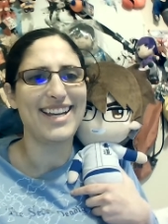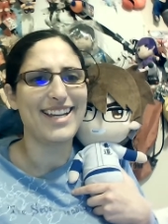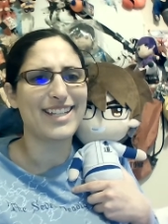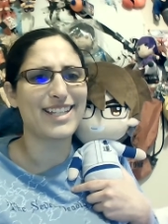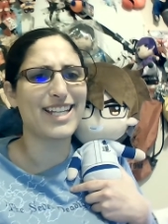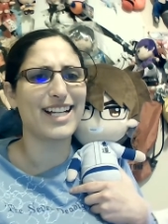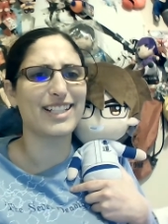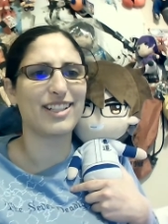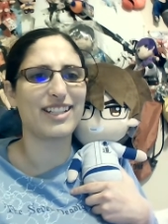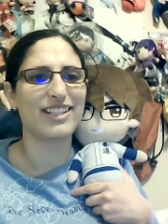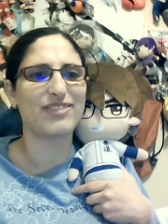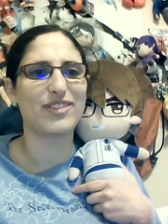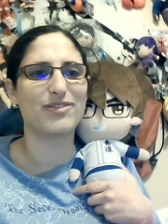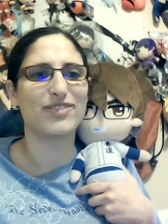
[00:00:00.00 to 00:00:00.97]
He got
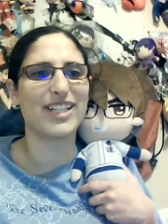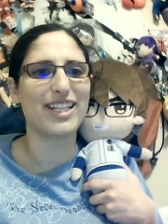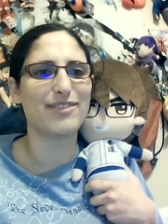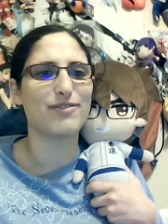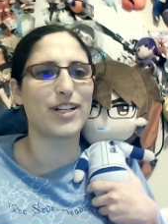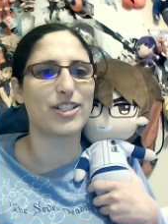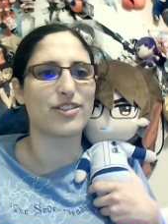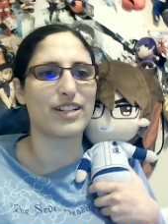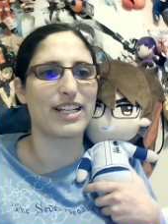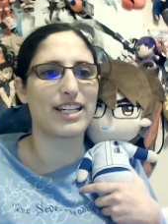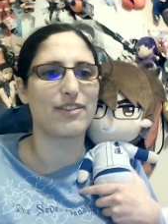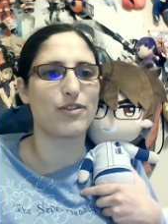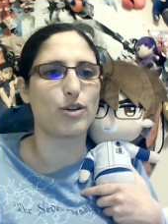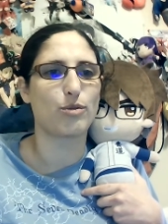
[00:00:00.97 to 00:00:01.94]
even me
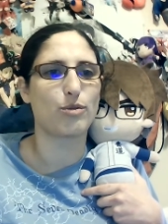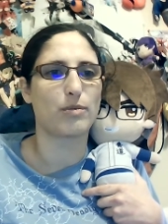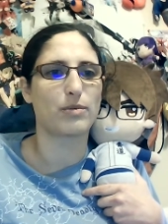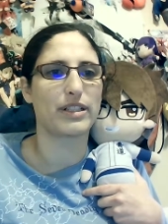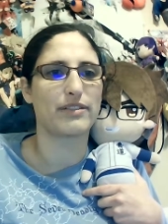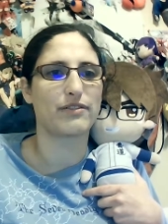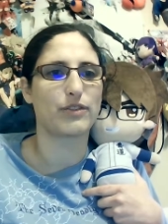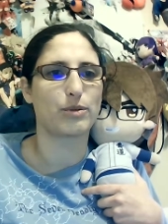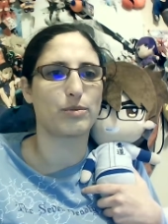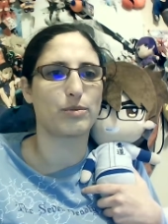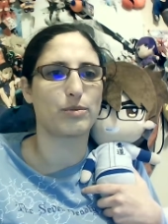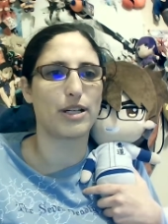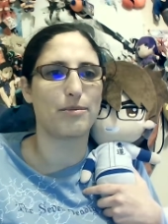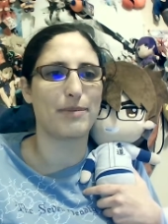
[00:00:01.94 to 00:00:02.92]
wondering if you were re for
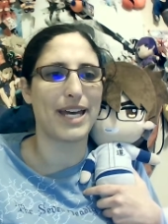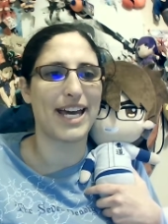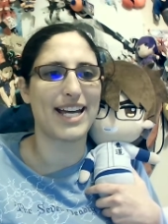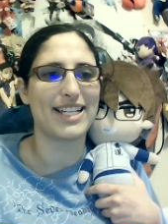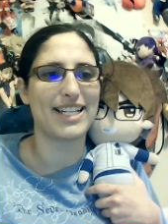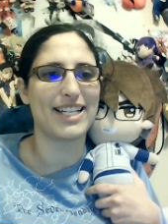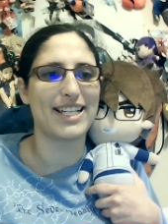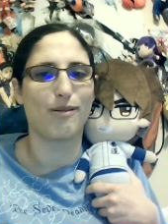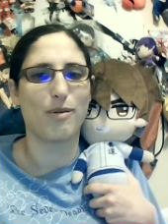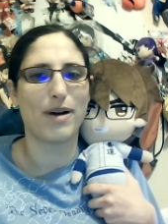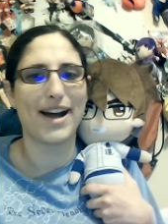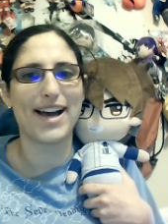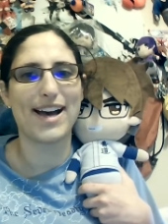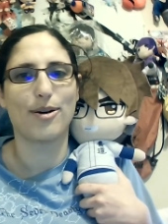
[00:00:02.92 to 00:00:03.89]
real, man.
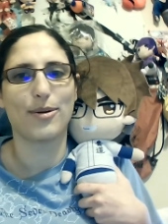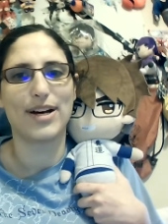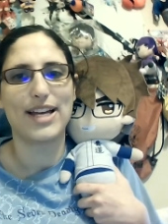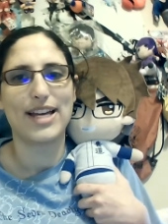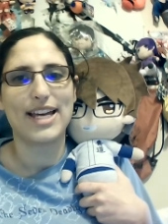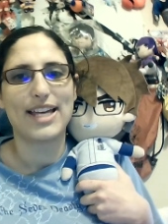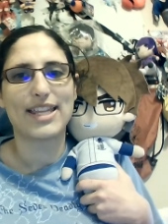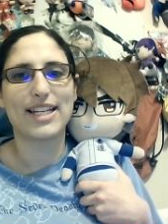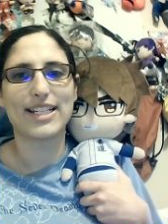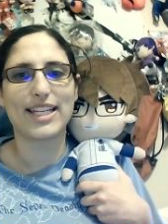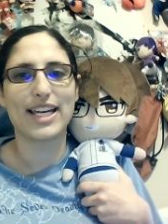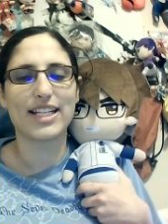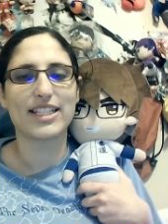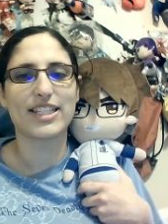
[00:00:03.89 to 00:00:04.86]
Wow. Then
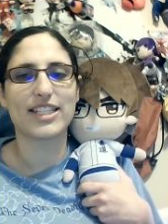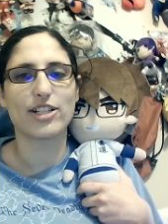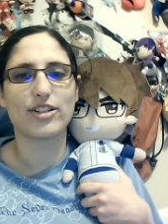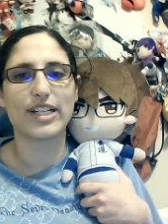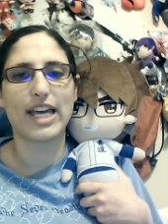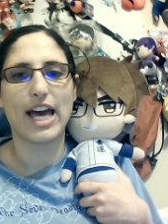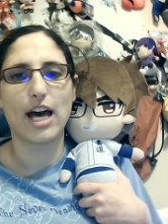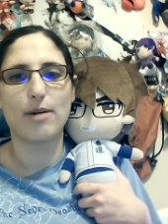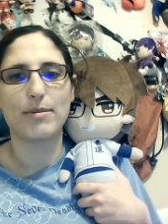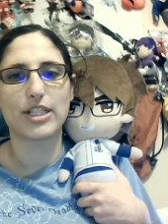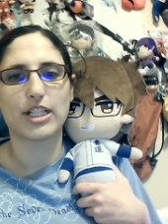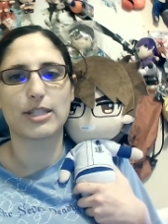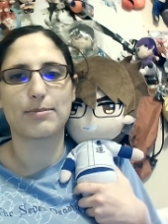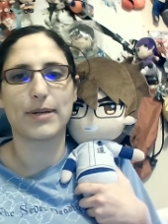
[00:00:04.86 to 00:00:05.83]
again, considering how
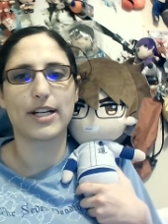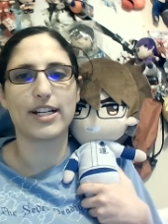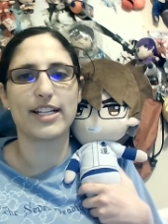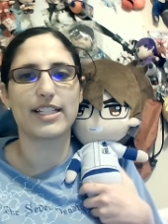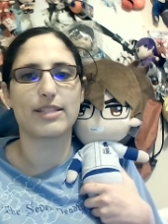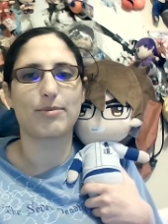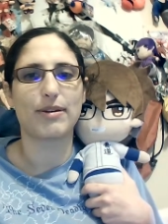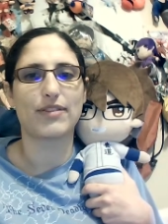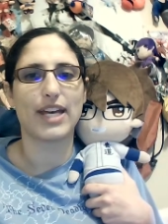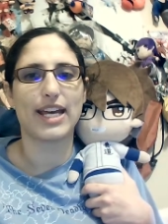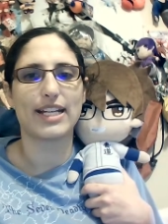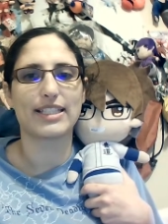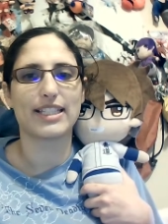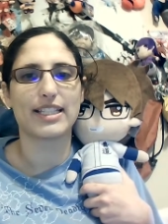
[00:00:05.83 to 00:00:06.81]
much experience we've
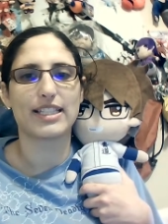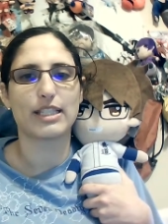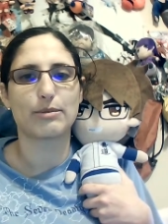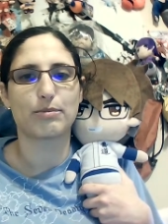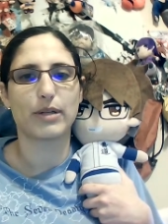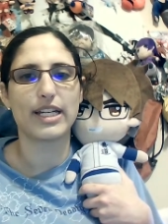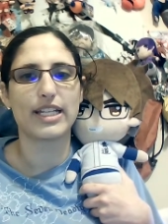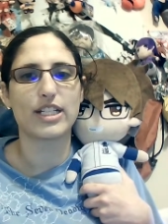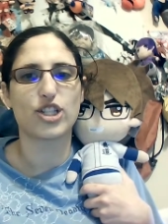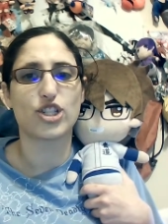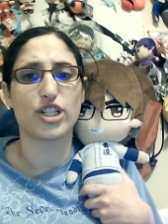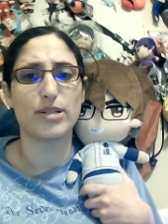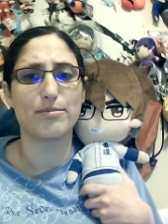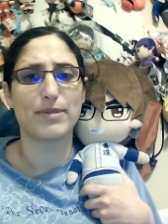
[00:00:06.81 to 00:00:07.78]
gained since spring, it
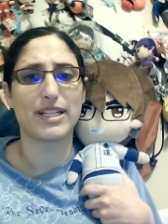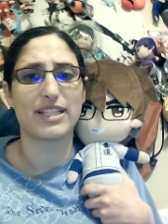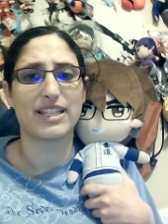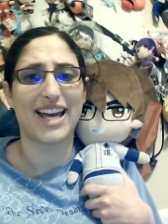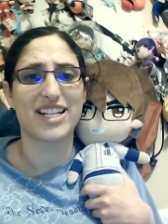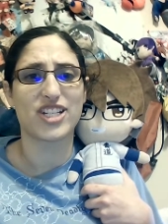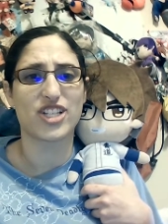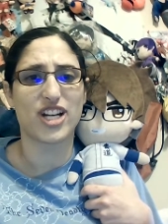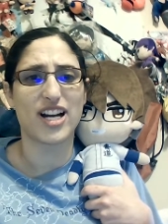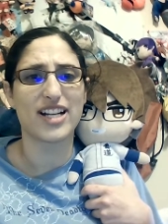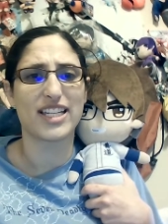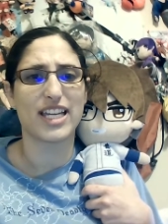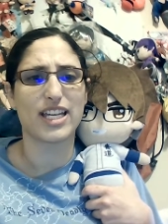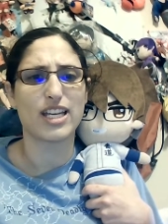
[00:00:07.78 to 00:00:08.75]
shouldn't be that
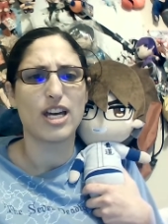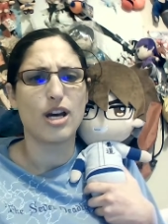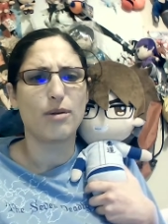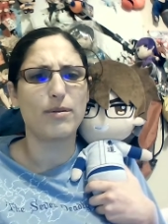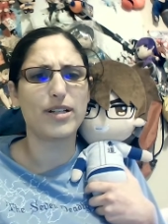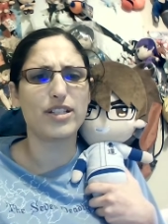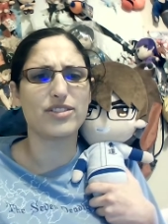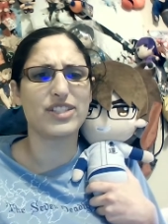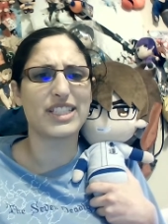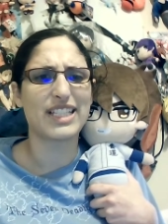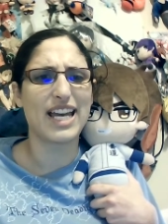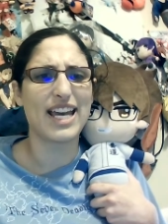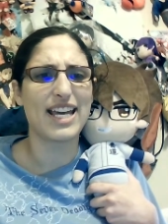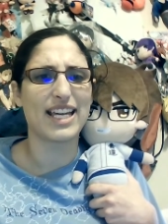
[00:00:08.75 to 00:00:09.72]
shocking. What are you
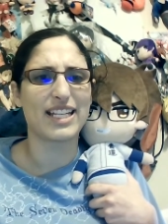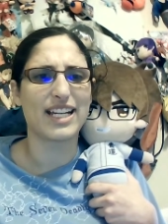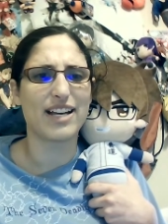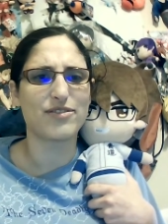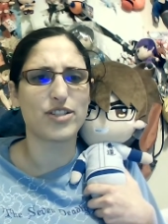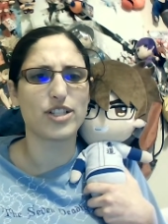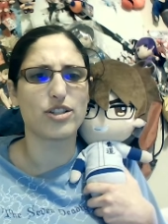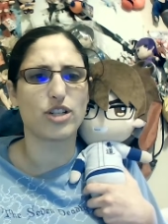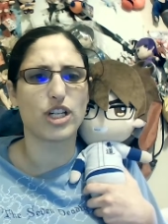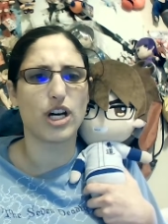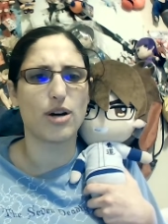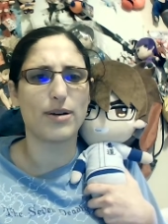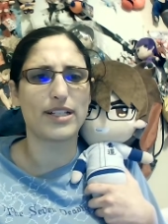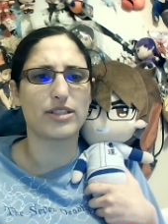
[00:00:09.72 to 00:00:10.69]
saying? And after you
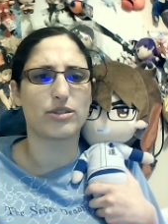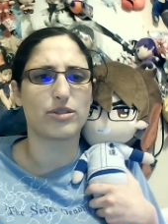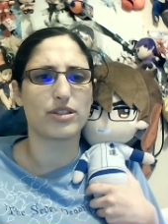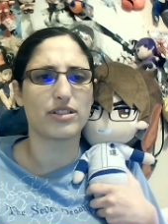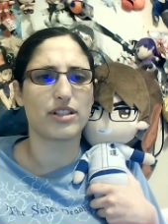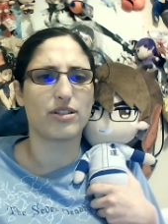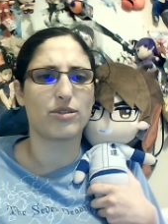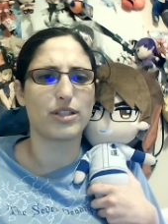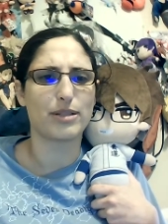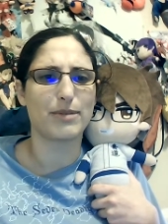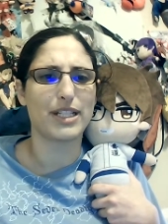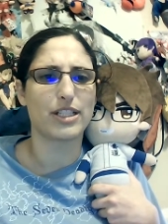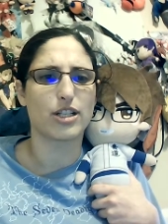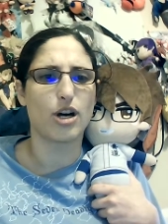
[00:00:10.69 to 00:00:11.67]
go and or order
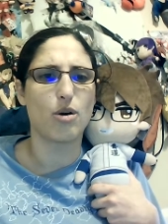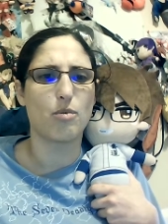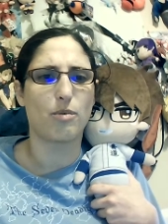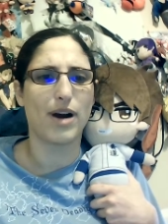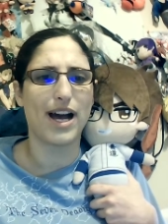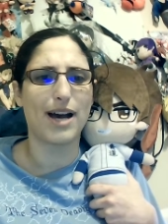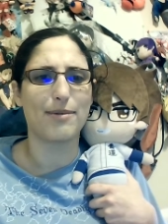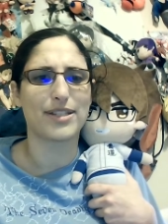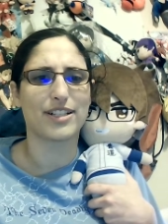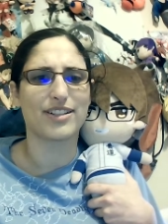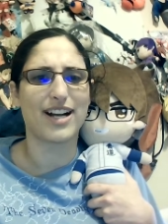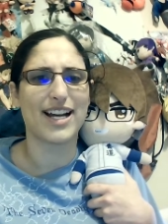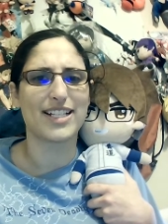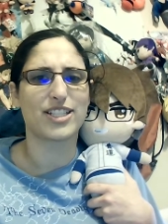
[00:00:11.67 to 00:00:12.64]
me to go wild with
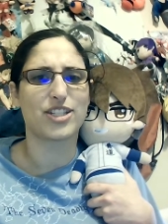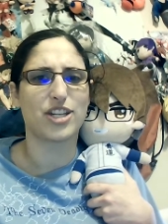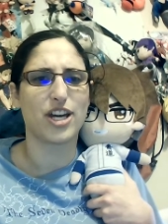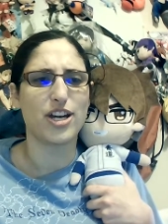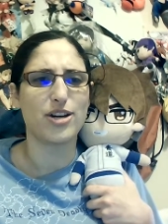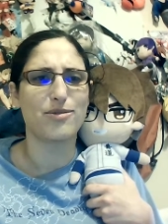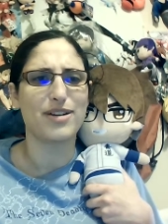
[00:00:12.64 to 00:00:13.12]
your eyes, too?